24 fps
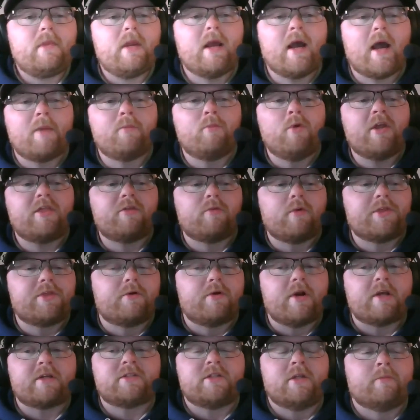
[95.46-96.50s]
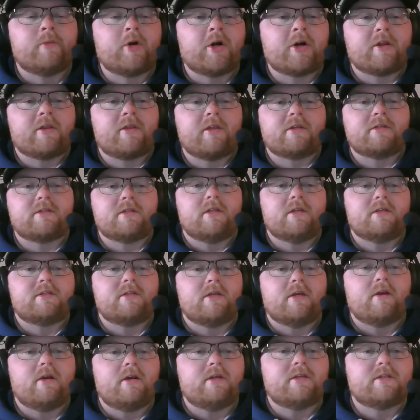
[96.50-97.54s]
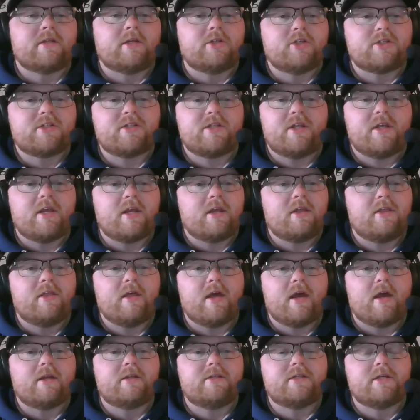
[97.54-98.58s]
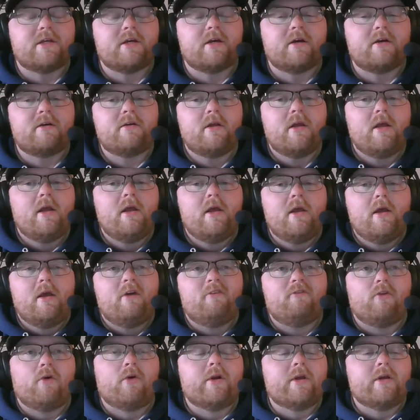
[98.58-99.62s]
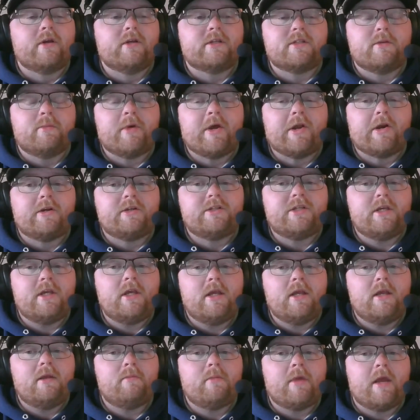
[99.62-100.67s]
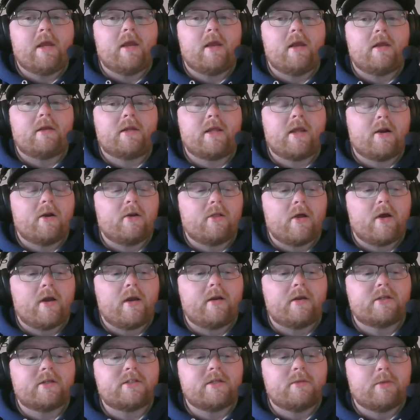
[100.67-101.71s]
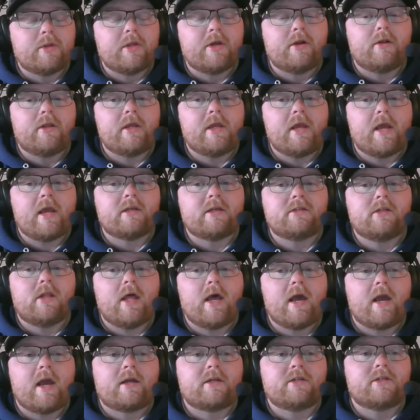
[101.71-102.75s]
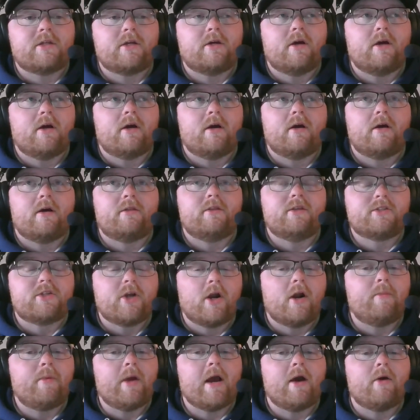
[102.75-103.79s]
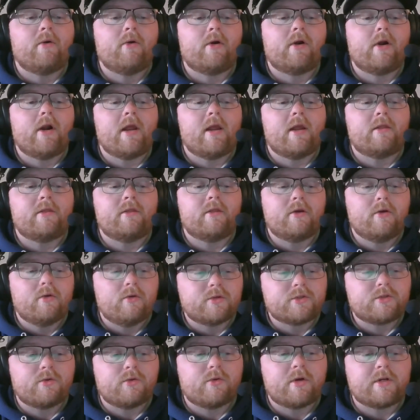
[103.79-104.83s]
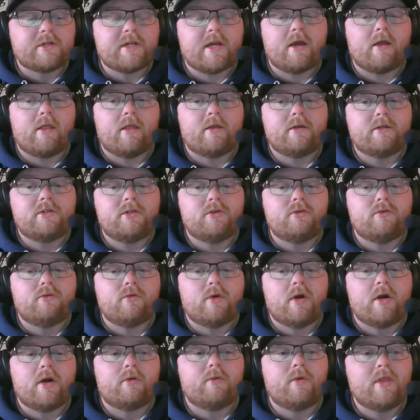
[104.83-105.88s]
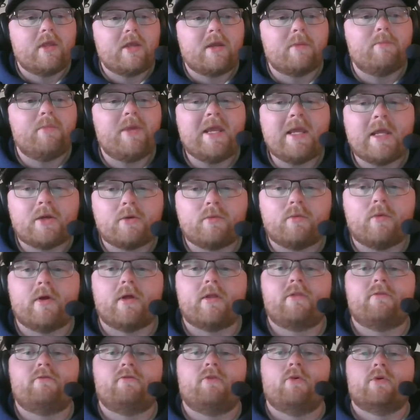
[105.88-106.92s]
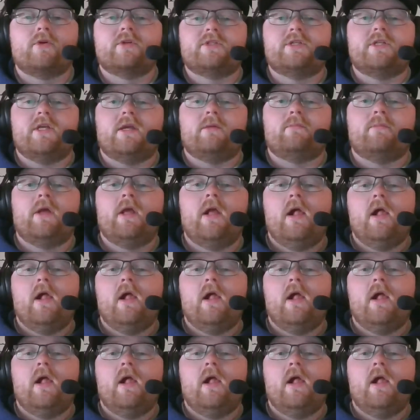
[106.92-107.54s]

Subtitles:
I'm with what the rest of the market thinks in this series. I just think that Florida is the better team, and Carolina similarly has lacked the star power and the goal scoring talent to really compete with Florida's team.